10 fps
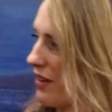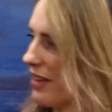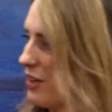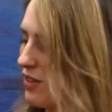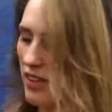
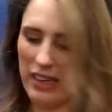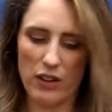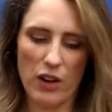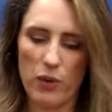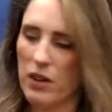And you're just like,
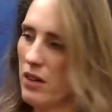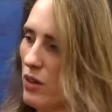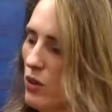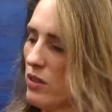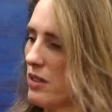you know,
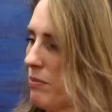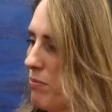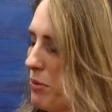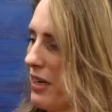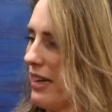awesome,
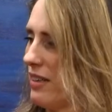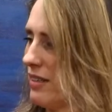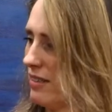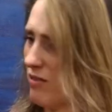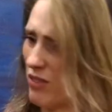
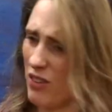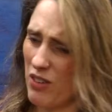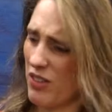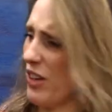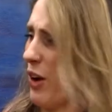brilliant,
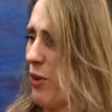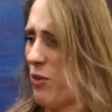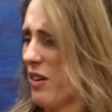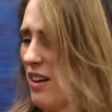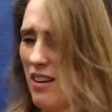you know,
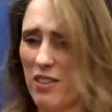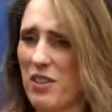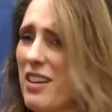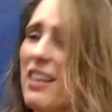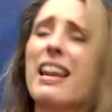
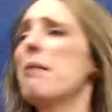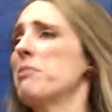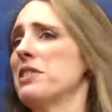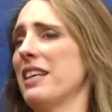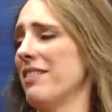
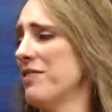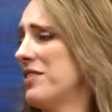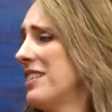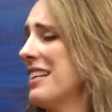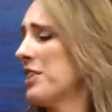collaborative,
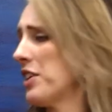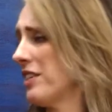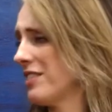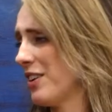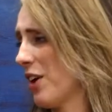
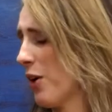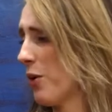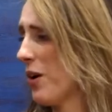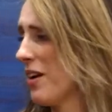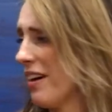delicious, you
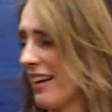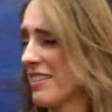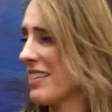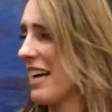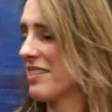know,
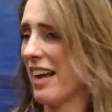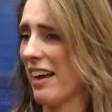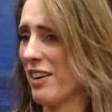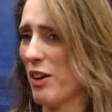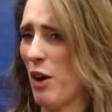
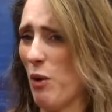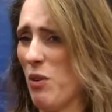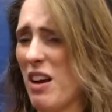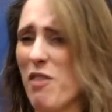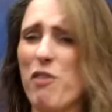ecstatic, you know,
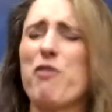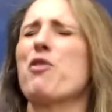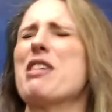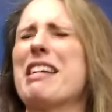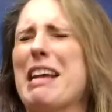
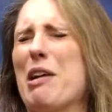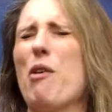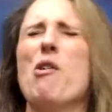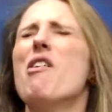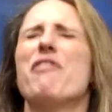freaking
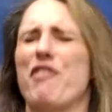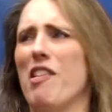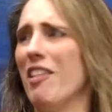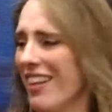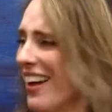awful,